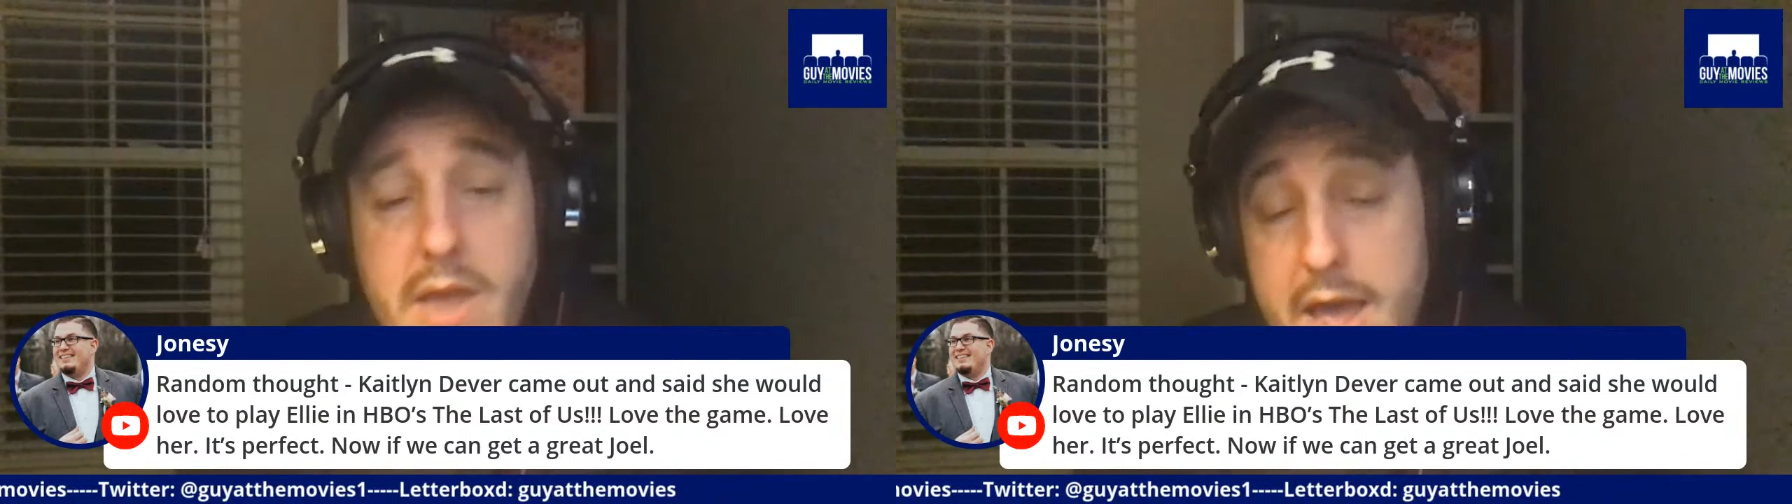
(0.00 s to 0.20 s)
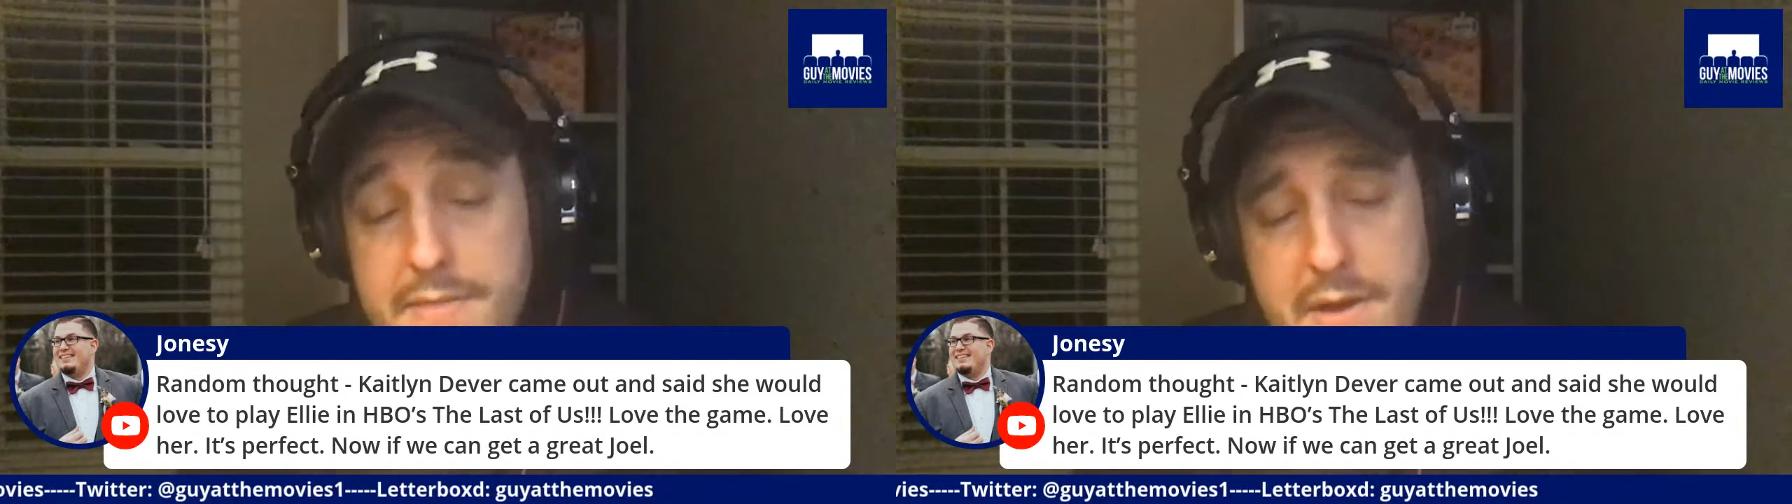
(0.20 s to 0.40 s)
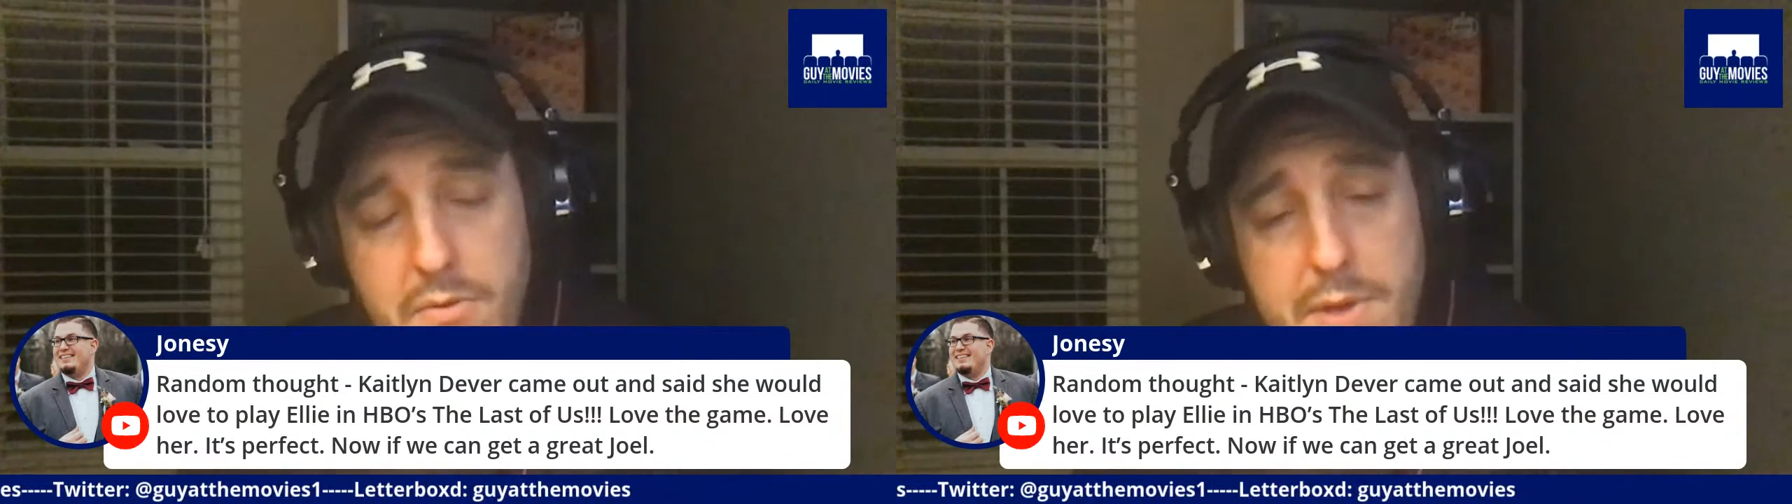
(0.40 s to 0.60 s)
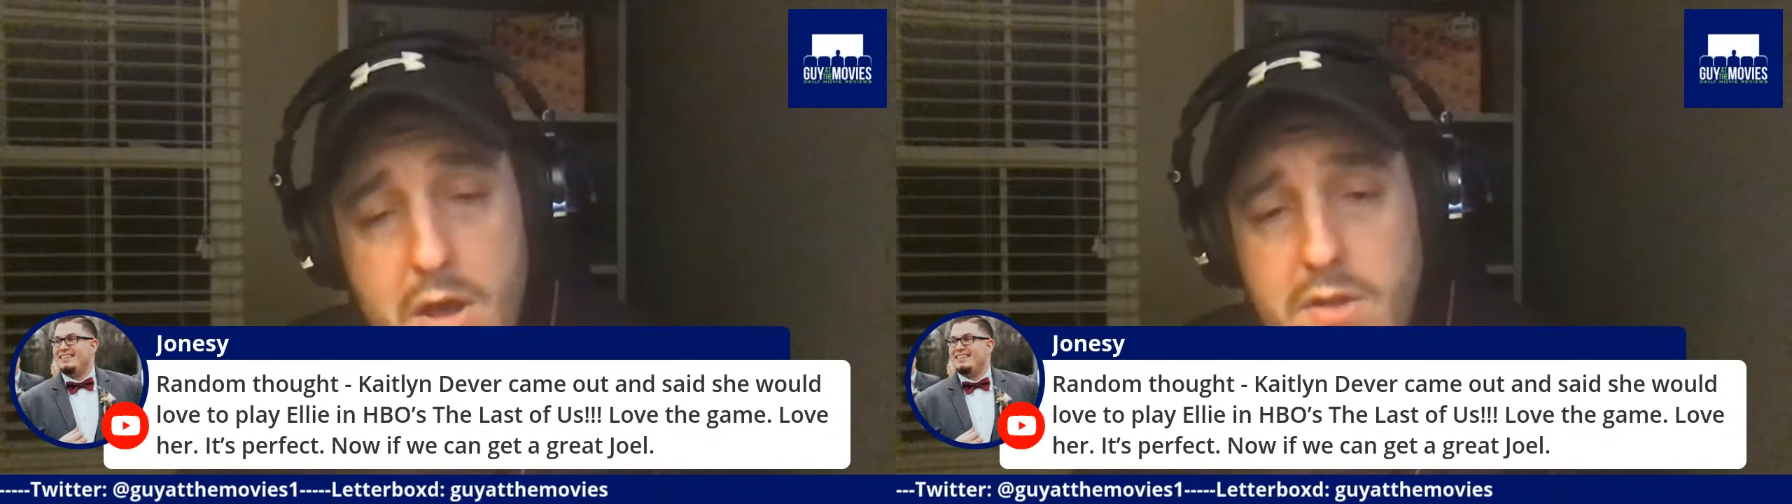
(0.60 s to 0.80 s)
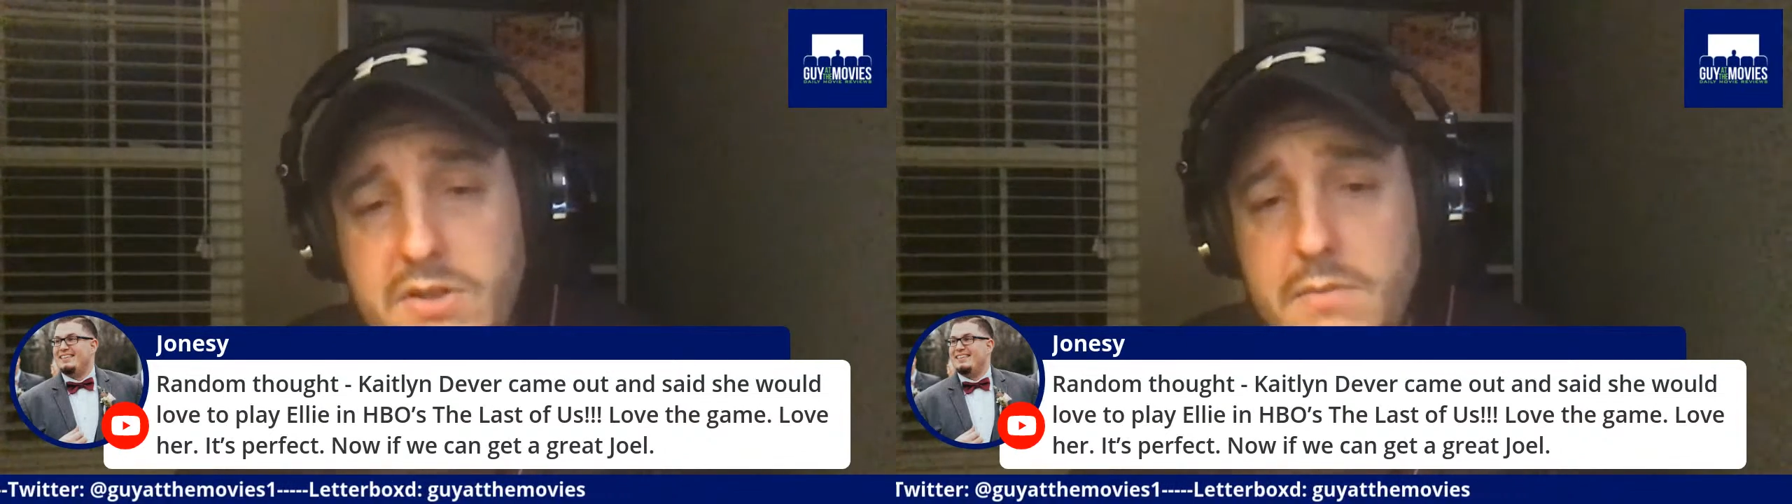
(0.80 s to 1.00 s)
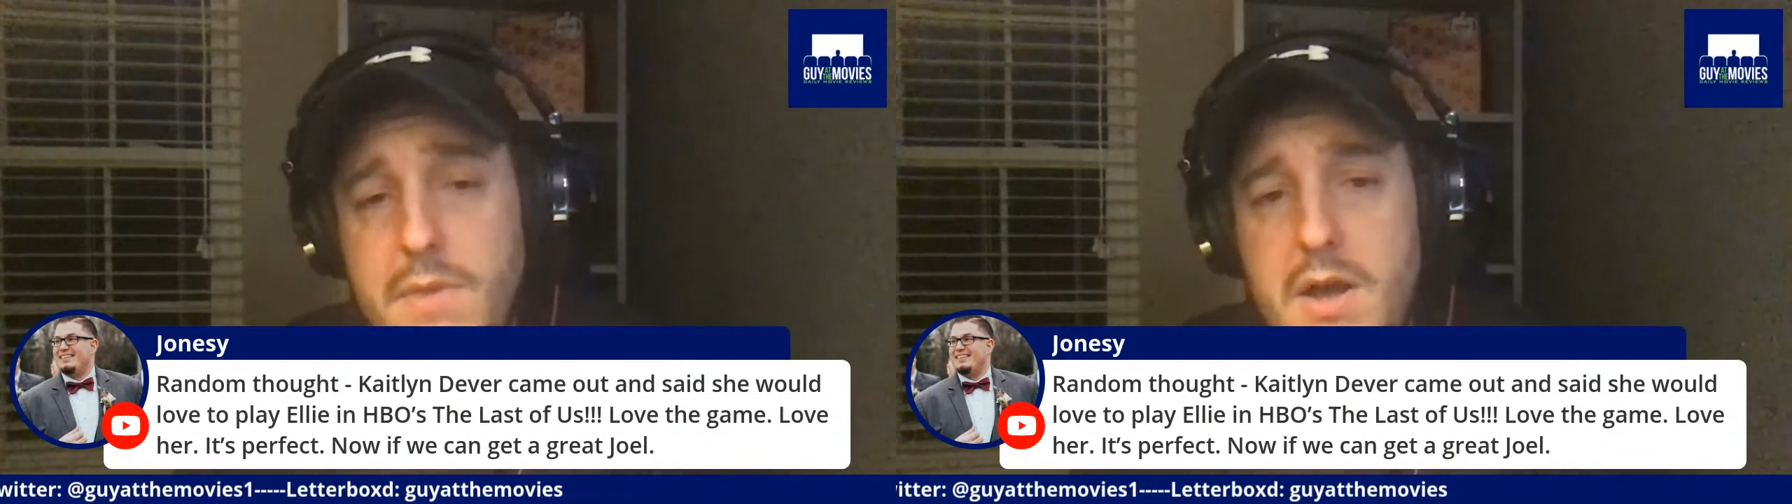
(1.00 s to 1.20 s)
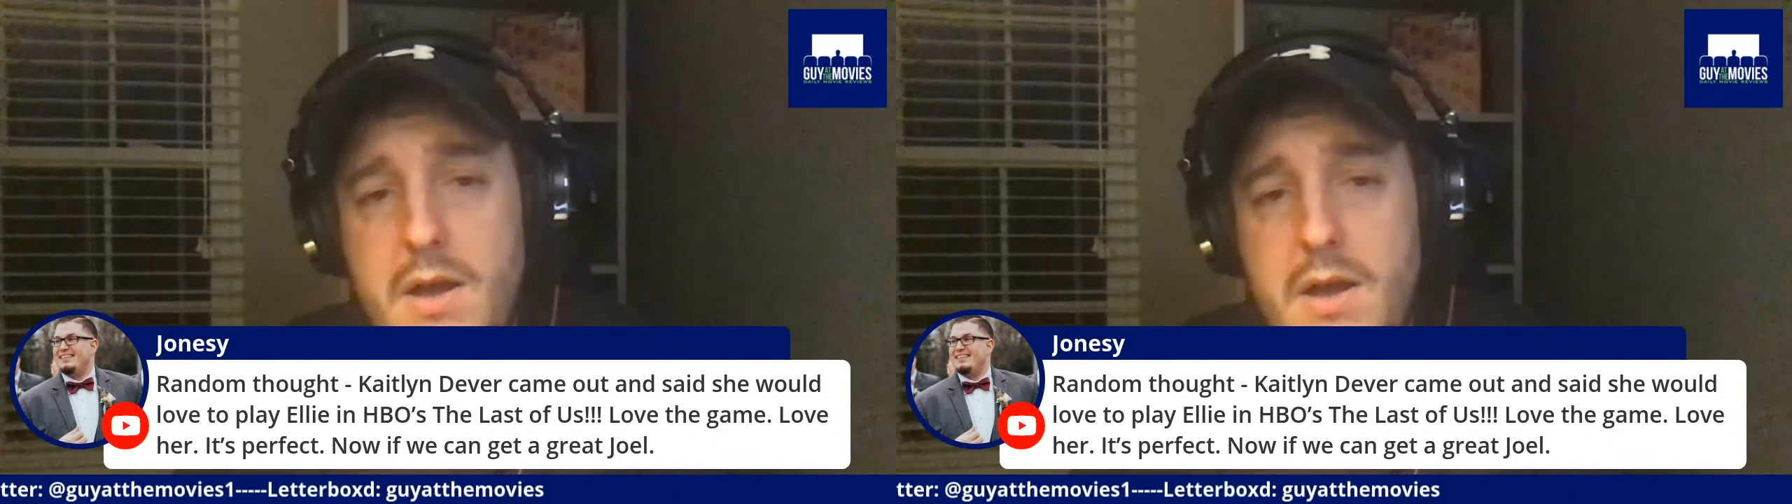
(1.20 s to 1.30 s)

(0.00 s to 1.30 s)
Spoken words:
Yeah, that would be awesome.